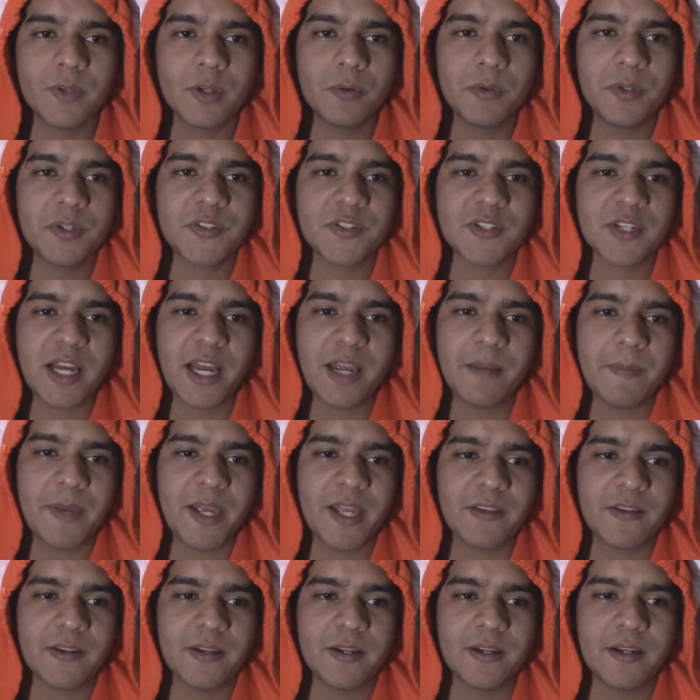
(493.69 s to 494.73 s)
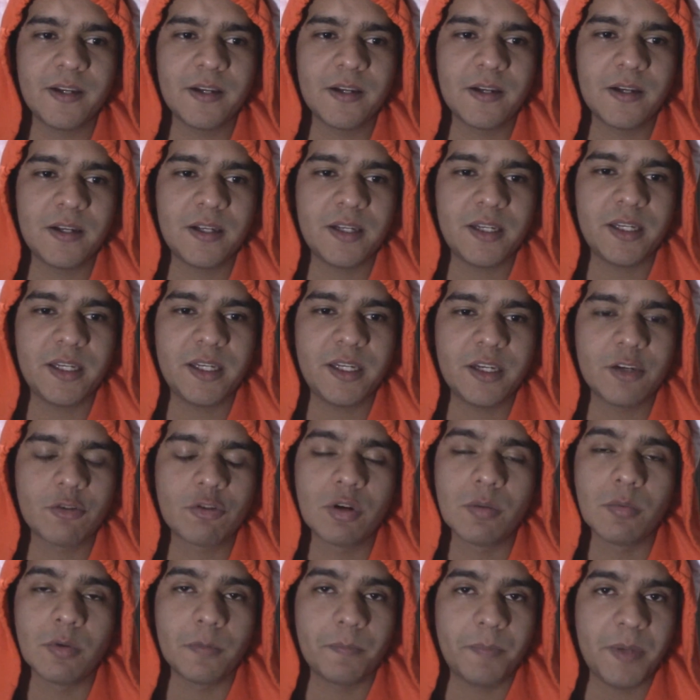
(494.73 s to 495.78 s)
which I met
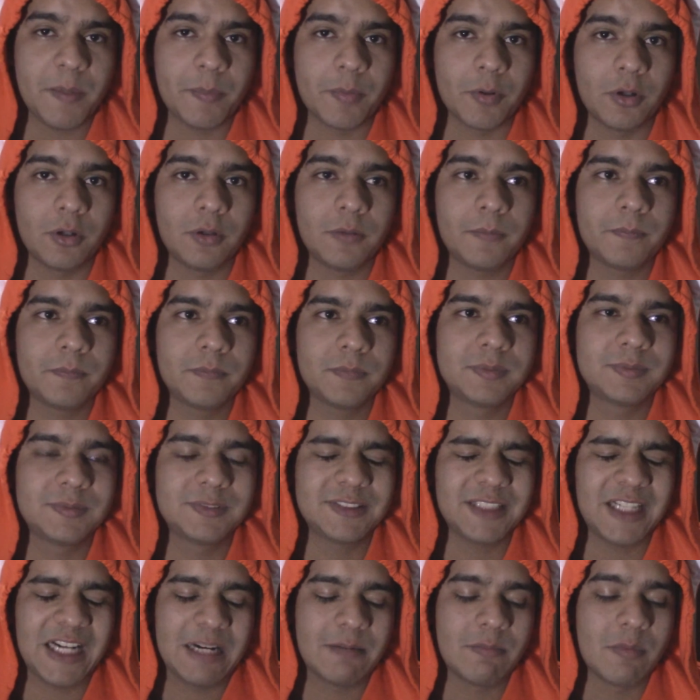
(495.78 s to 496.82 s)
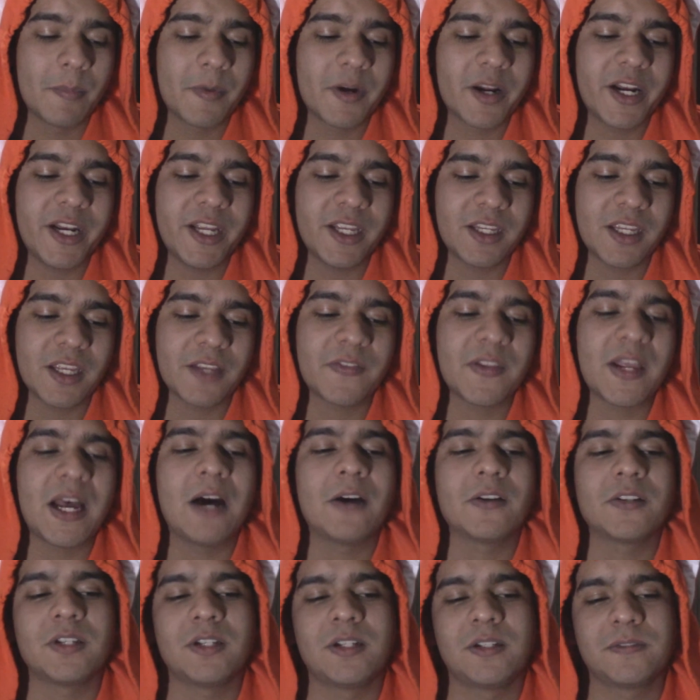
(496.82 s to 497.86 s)
incredible people. I remember getting kicked
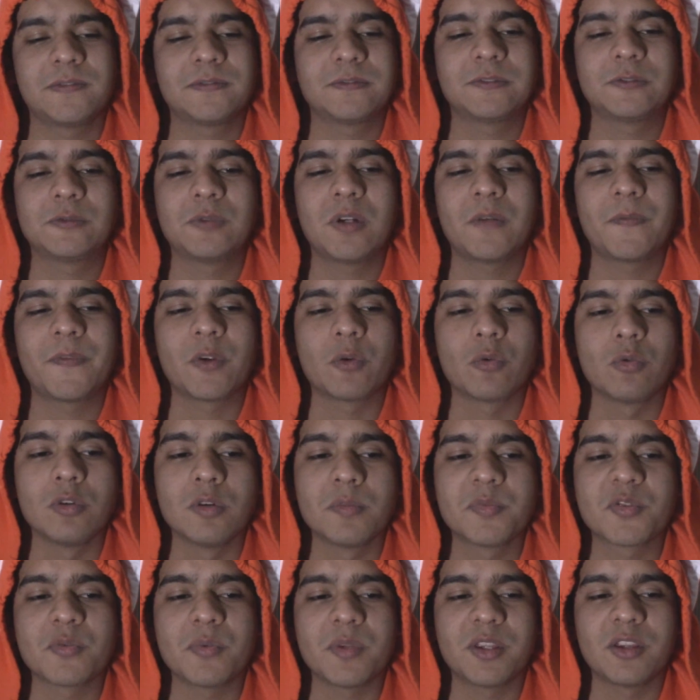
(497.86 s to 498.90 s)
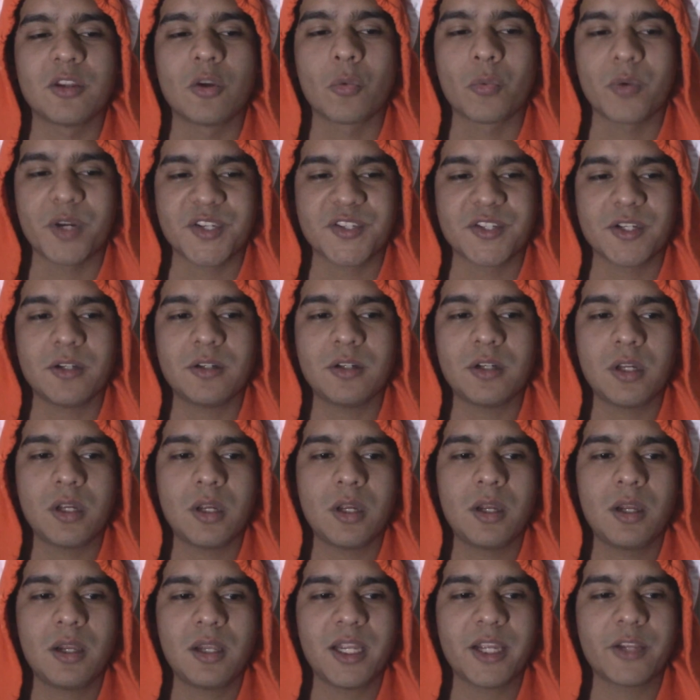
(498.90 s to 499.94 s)
out of one of the groups with no reason,
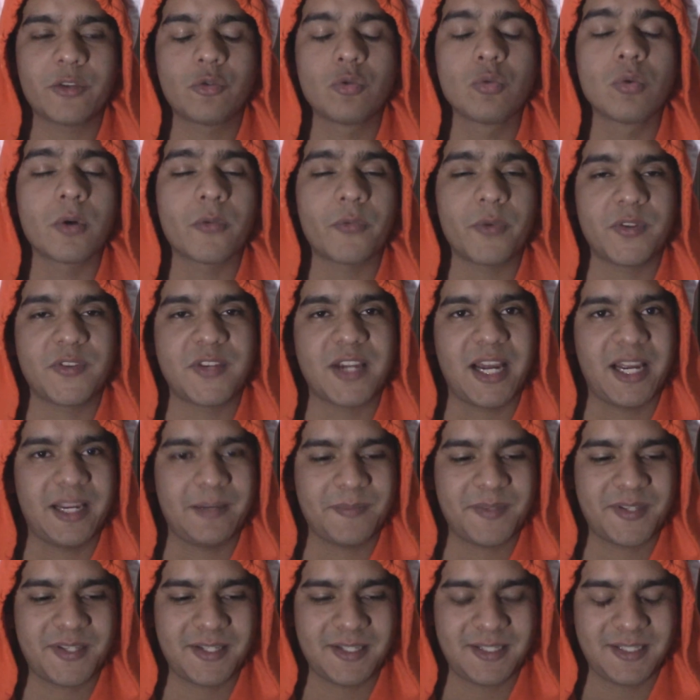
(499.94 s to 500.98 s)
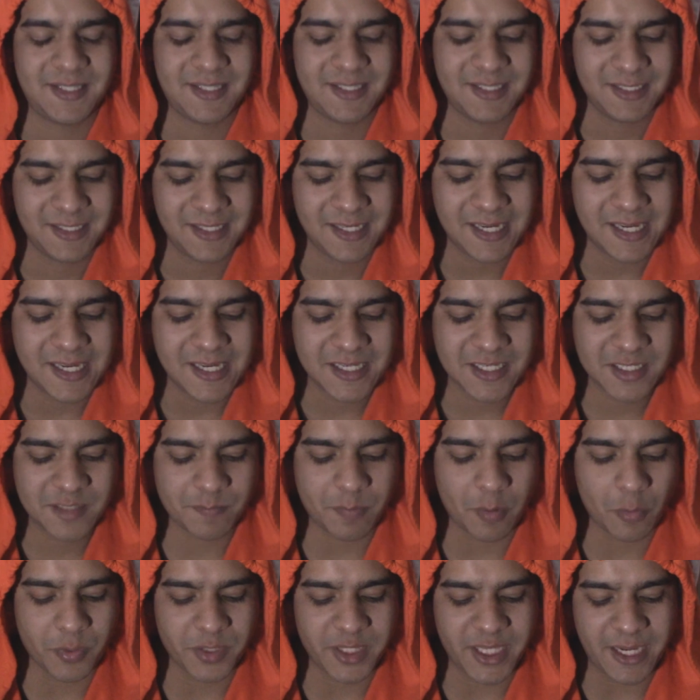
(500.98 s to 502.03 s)
like 2 or 3 times.
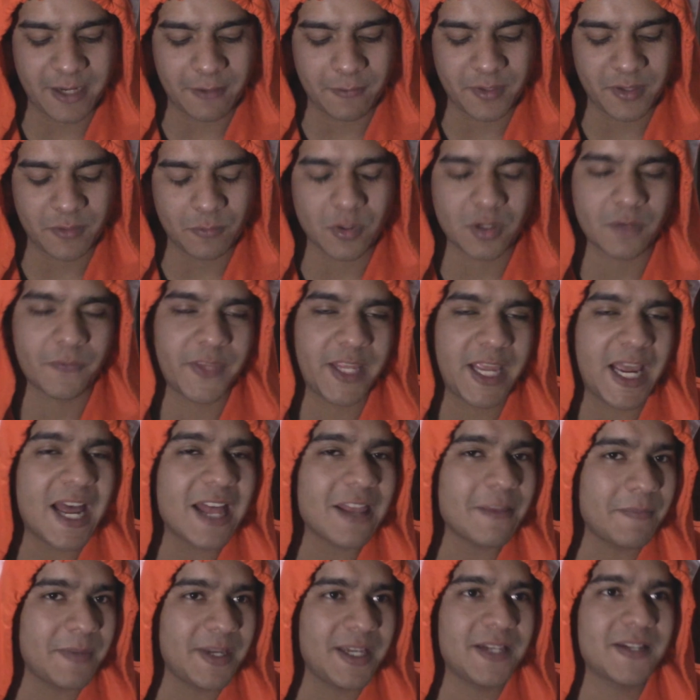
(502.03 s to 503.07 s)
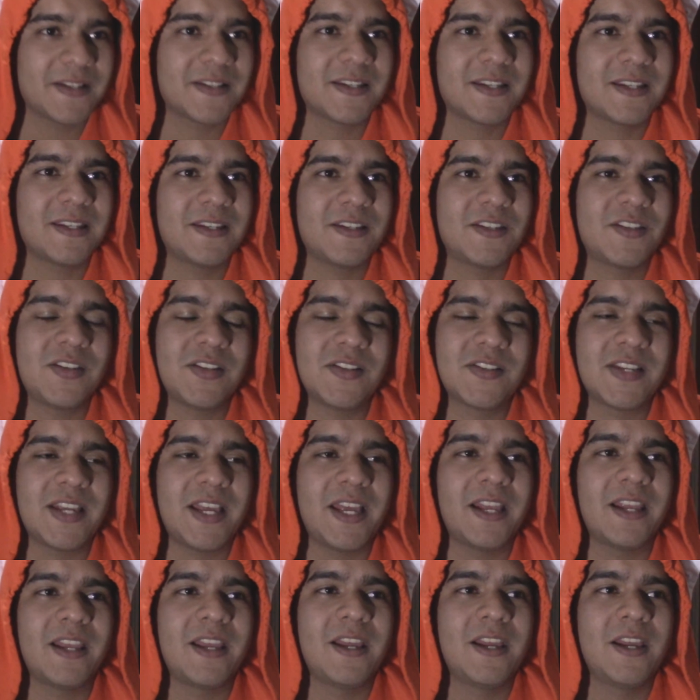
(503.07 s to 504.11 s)
But with one of the admins, she
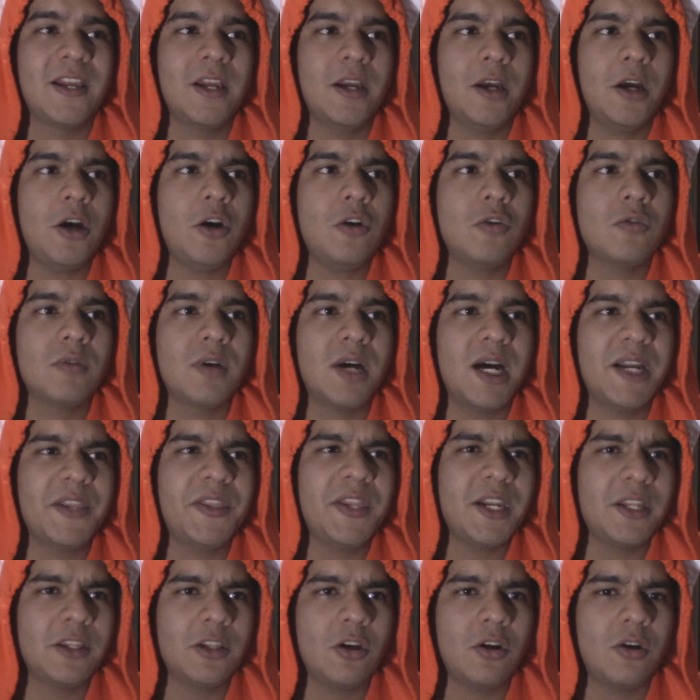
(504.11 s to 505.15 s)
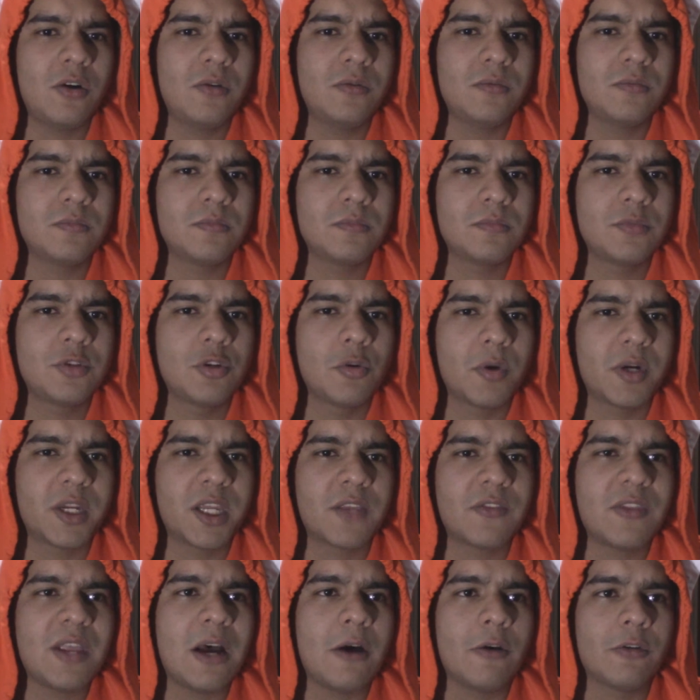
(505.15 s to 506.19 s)
said, "Oh, I didn't know you were
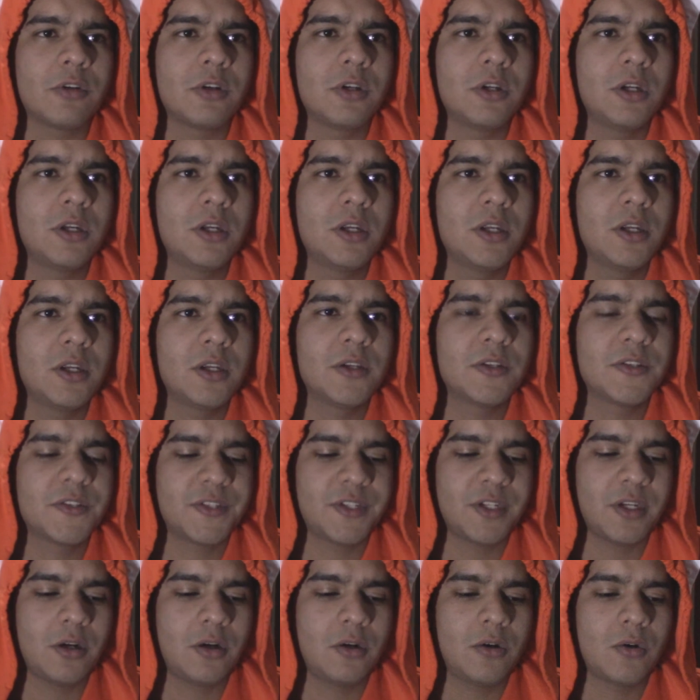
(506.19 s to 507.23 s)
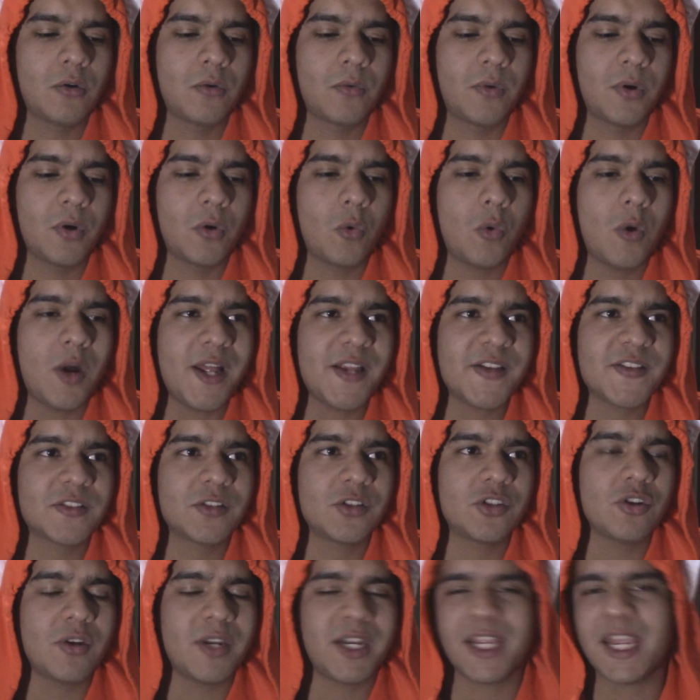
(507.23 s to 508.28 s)
kicked out, so request
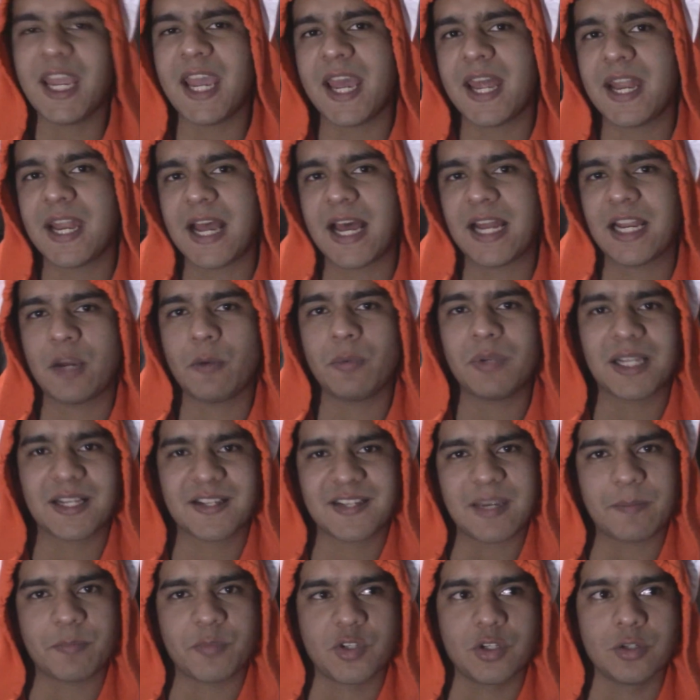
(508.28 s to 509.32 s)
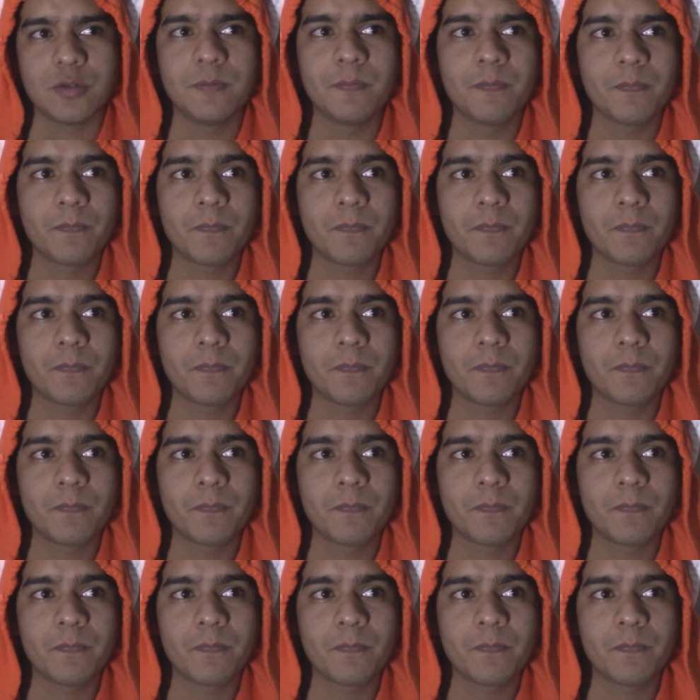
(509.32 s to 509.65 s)
to join again and I will accept you."